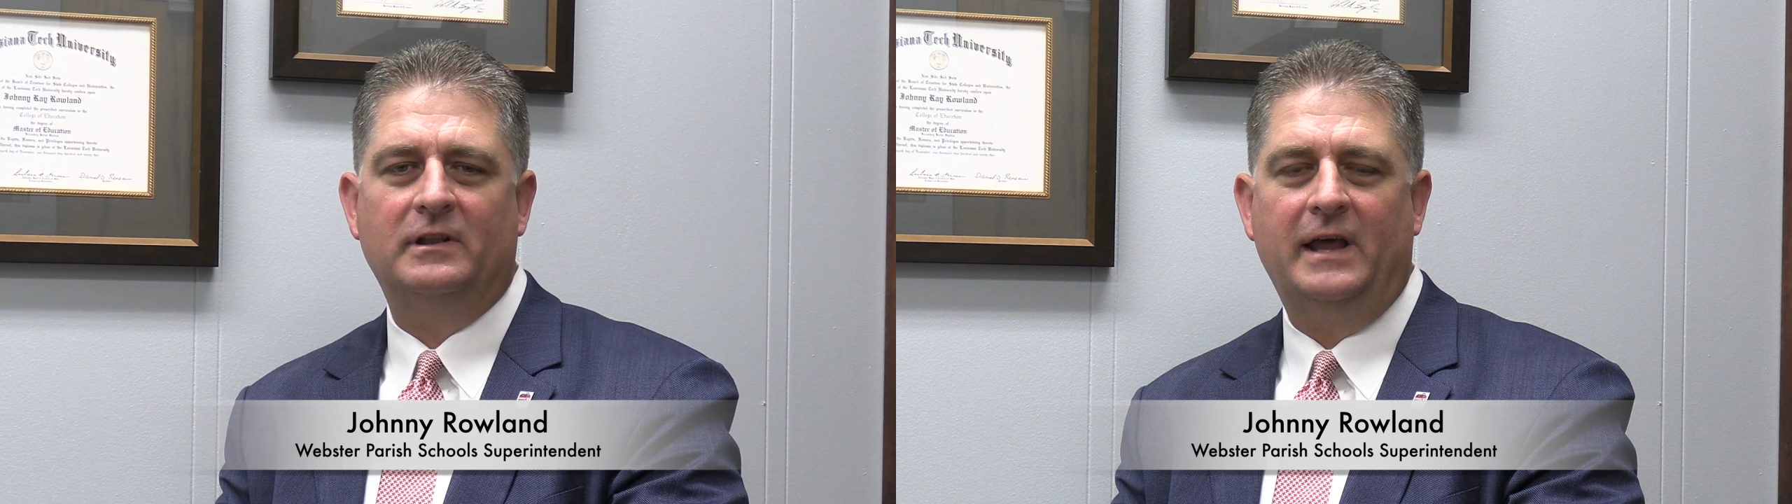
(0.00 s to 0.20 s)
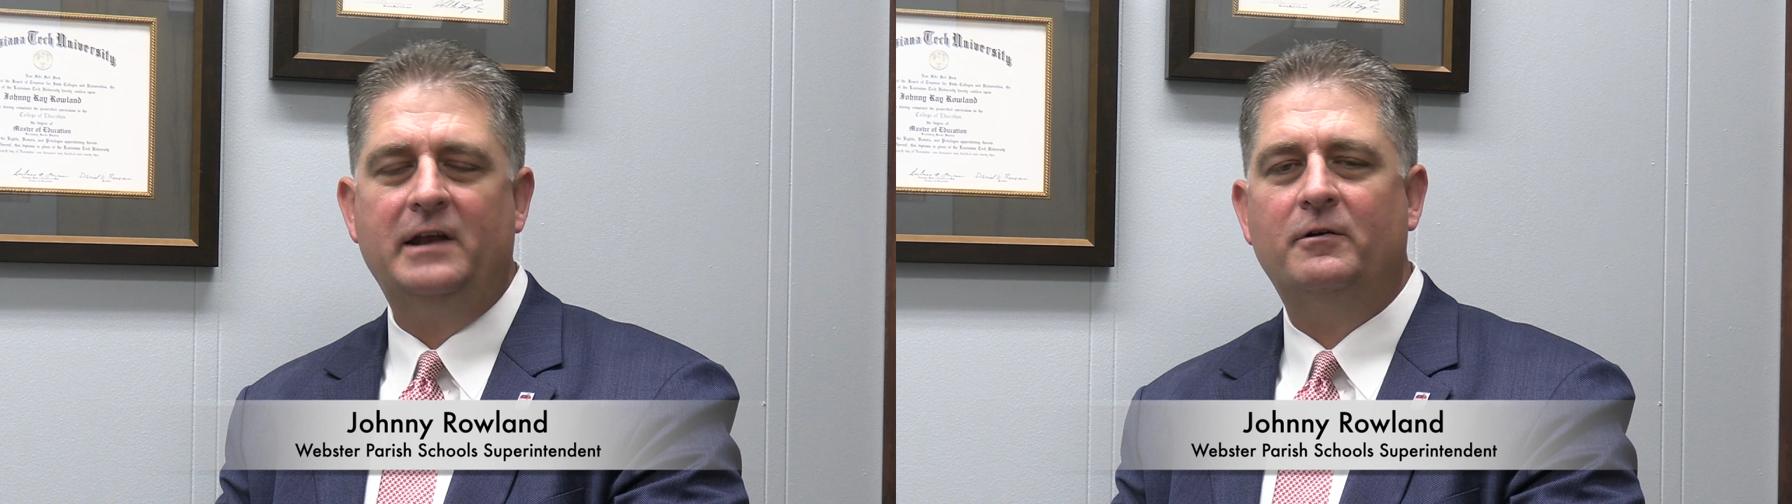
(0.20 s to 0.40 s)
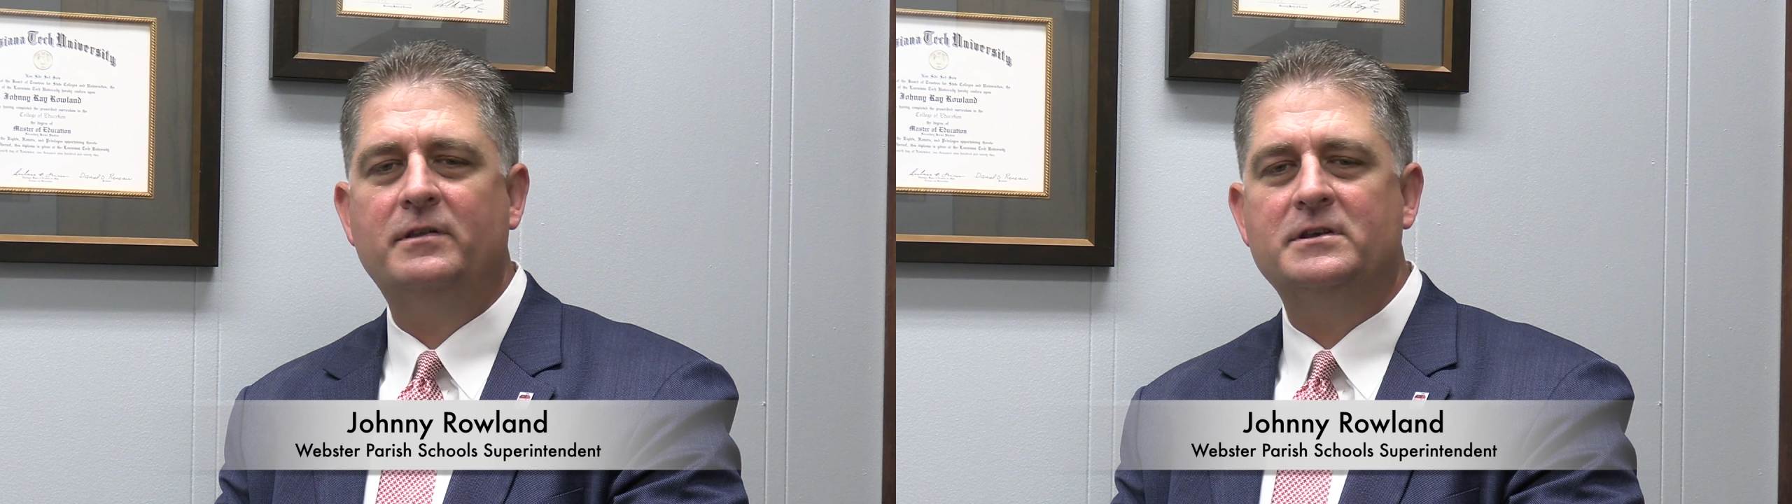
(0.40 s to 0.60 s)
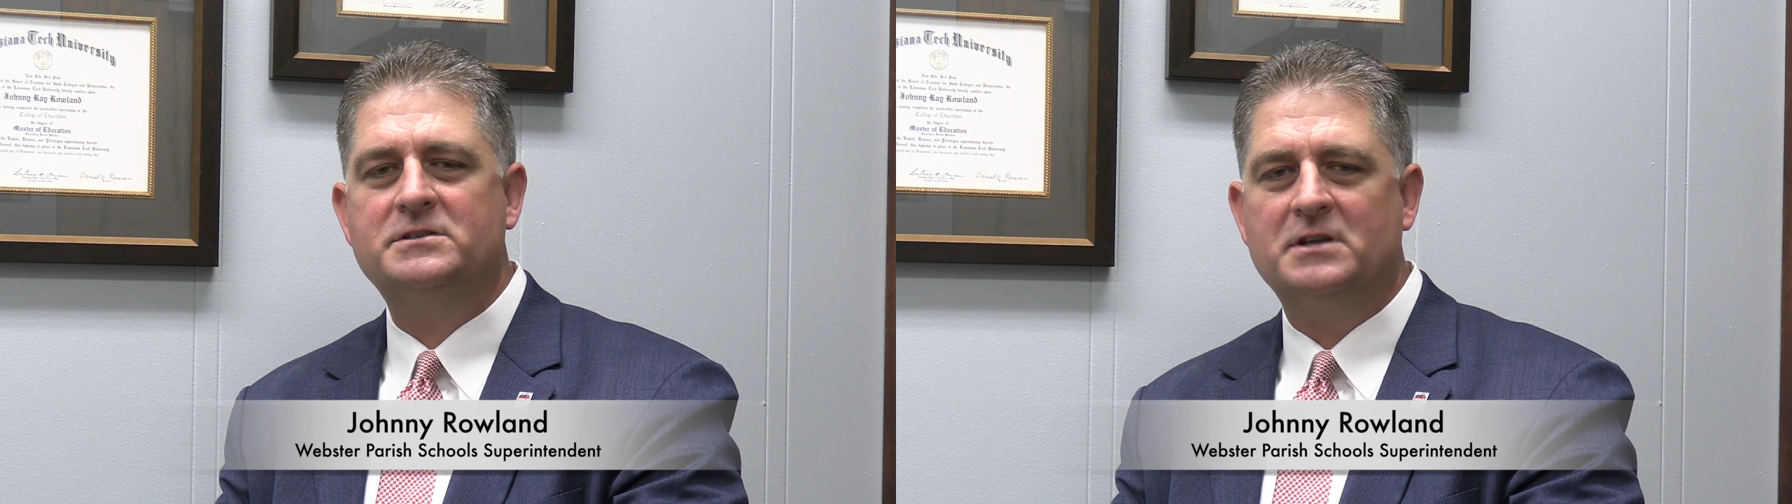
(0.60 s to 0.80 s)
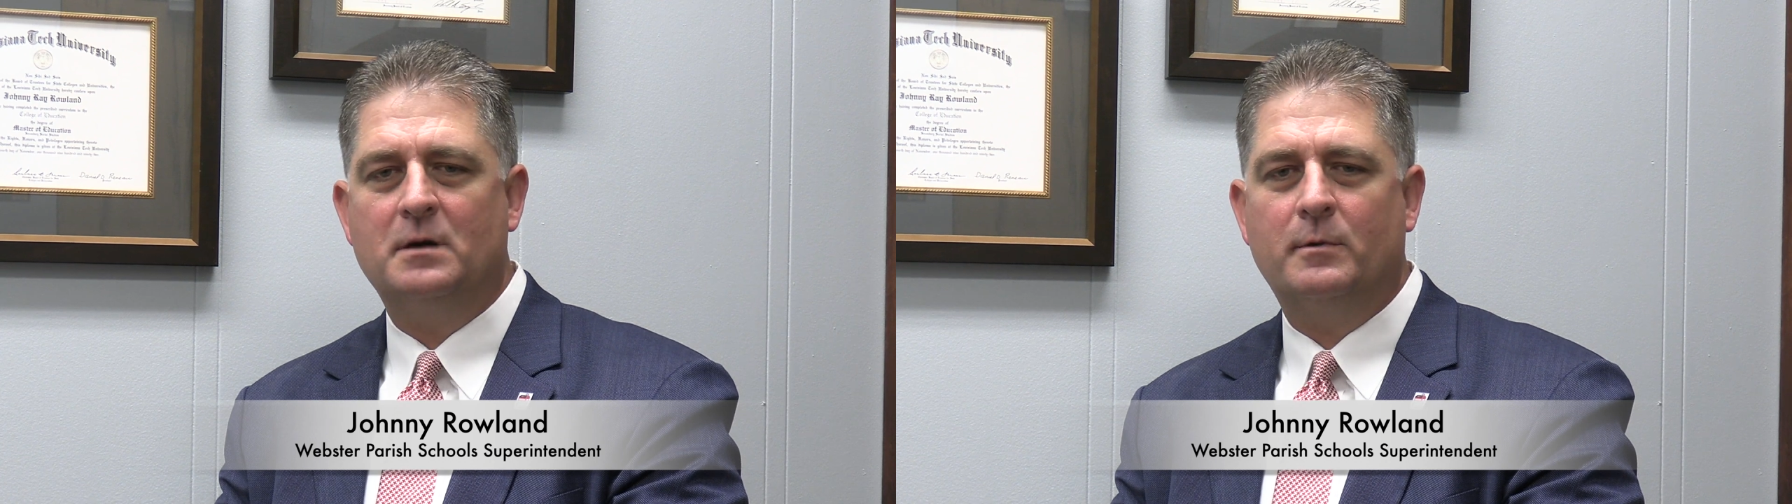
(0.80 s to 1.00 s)
later in
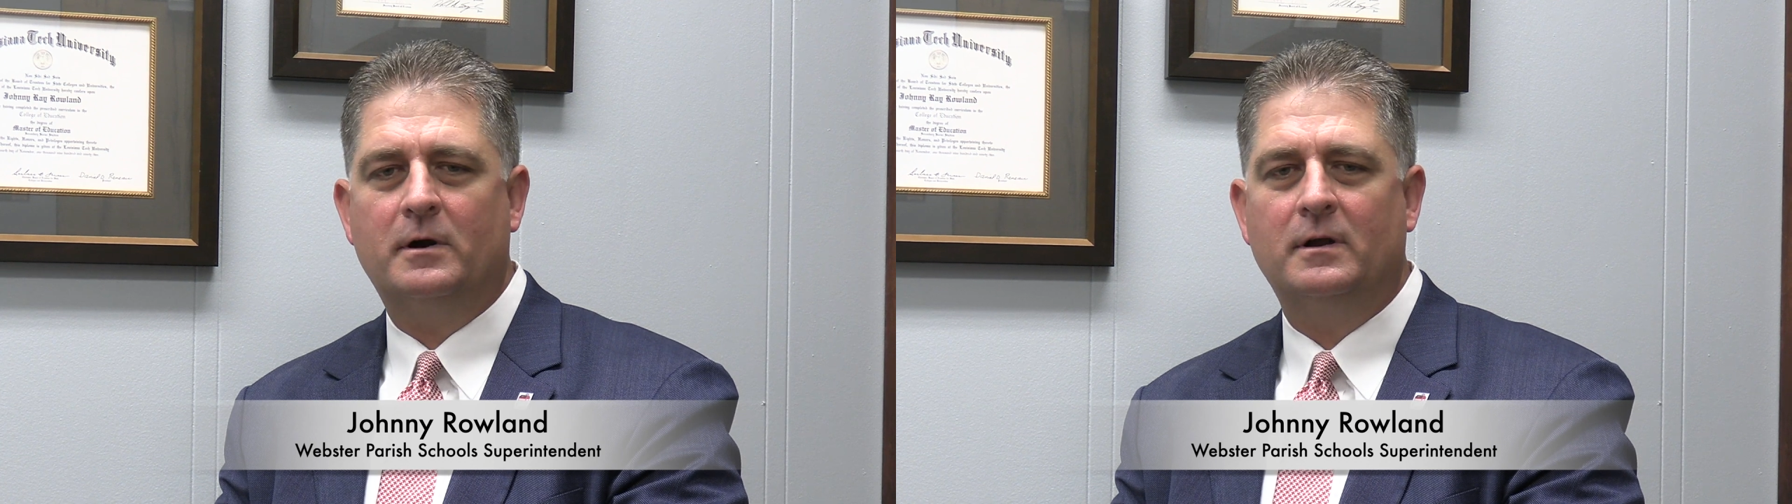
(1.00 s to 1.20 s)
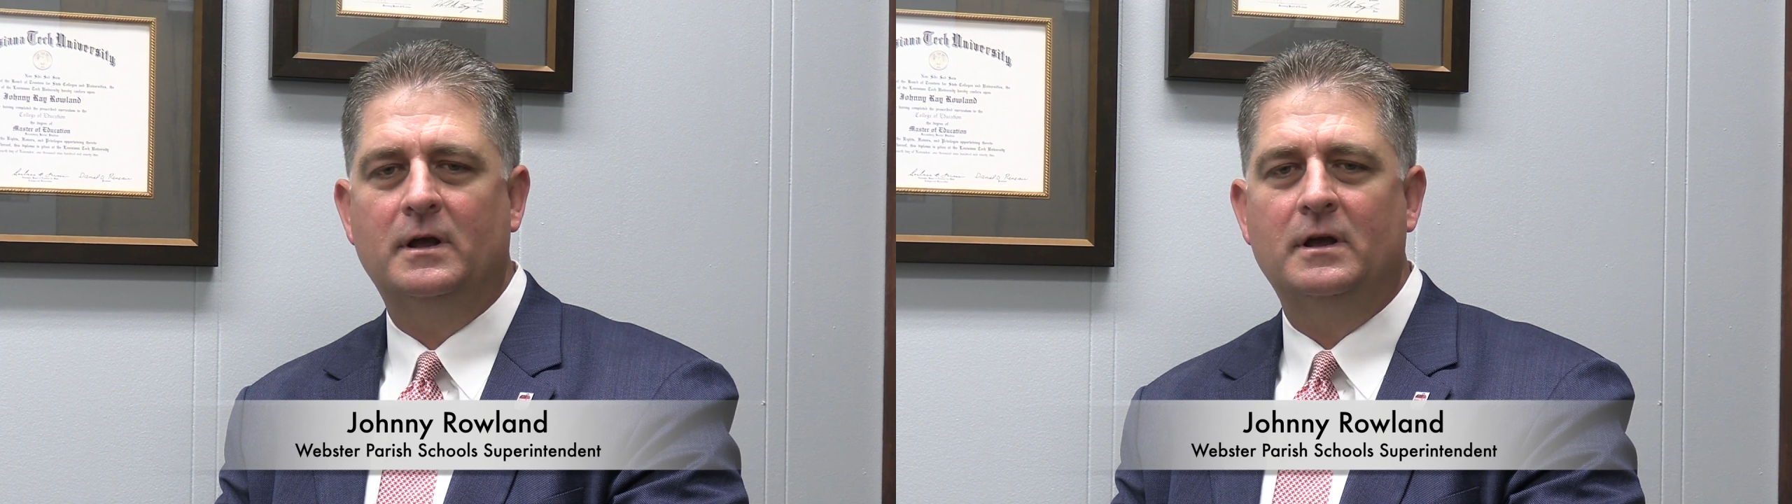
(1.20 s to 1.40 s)
this summer